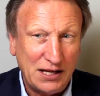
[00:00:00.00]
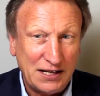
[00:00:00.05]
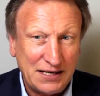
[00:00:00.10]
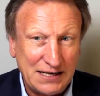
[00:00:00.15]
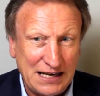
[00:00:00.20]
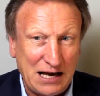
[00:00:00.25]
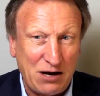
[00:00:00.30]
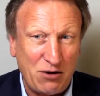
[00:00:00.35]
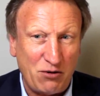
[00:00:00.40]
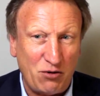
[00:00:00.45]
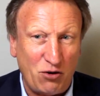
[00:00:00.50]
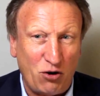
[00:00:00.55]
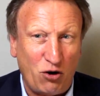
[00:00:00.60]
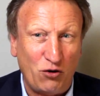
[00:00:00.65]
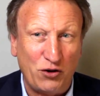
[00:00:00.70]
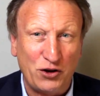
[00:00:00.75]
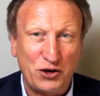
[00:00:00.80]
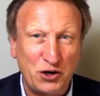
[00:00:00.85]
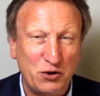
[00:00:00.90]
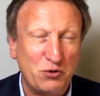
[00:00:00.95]
now
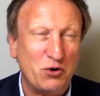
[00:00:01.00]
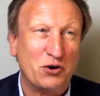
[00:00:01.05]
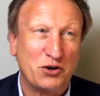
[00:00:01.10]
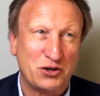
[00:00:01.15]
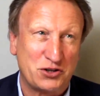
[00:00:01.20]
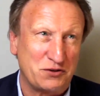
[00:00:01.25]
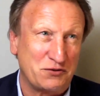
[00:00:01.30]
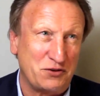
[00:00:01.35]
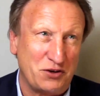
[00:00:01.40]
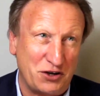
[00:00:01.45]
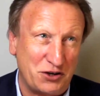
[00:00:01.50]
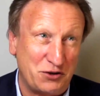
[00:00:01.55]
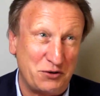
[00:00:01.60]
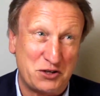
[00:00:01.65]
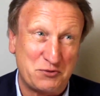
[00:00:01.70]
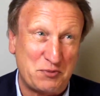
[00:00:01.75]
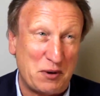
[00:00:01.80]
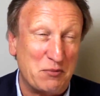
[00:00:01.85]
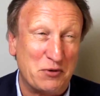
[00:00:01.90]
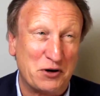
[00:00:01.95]
all the new owners have got to do is
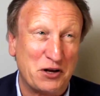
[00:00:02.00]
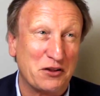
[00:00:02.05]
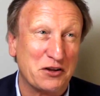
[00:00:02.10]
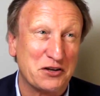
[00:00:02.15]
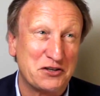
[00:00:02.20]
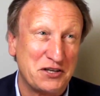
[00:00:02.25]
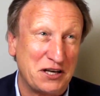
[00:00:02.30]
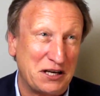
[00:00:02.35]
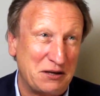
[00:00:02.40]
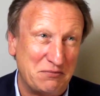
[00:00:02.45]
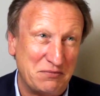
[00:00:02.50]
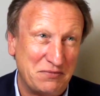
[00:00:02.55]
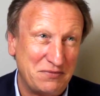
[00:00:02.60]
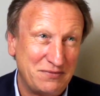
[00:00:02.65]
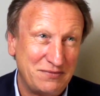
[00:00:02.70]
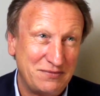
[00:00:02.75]
spend money on the team.